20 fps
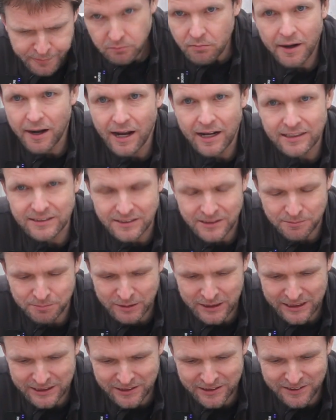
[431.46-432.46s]
That is
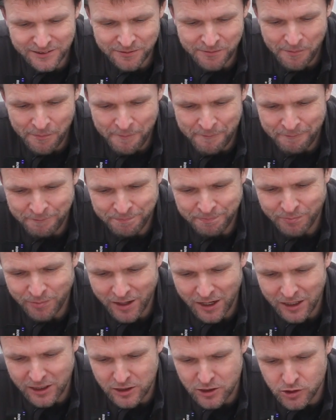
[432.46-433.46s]
amazing.
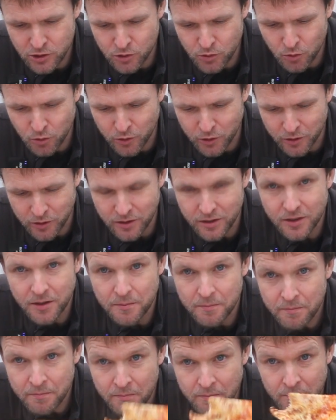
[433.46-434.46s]
It's so good.
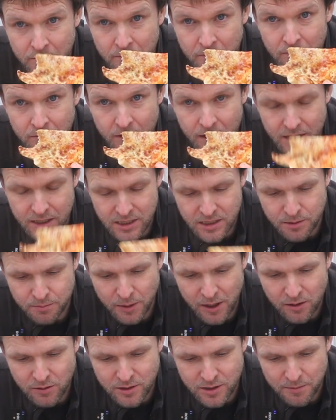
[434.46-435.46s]
It
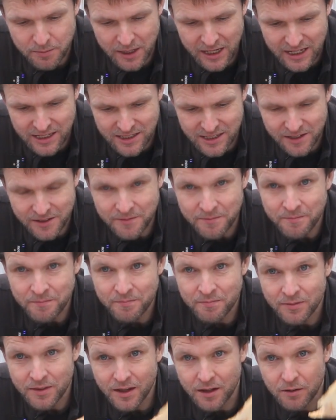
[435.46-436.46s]
smells amazing.
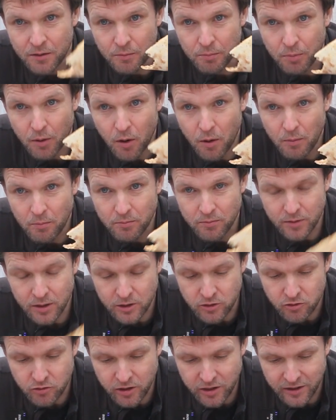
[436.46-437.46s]
The bottom
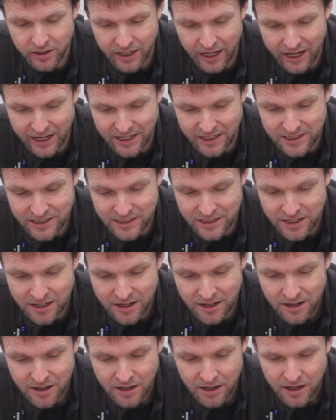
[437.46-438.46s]
is really nice.
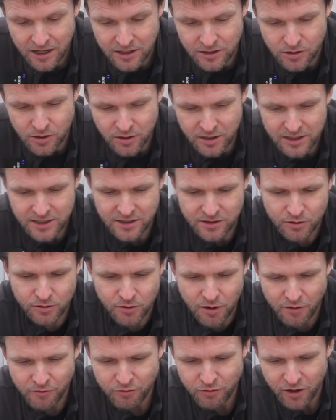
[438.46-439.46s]
It's got this
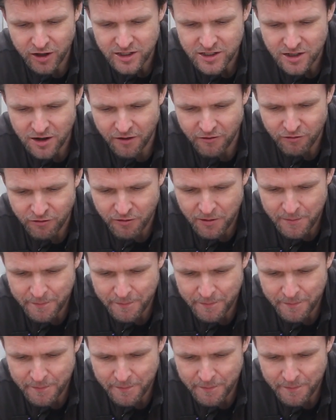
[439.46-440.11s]
lovely sort of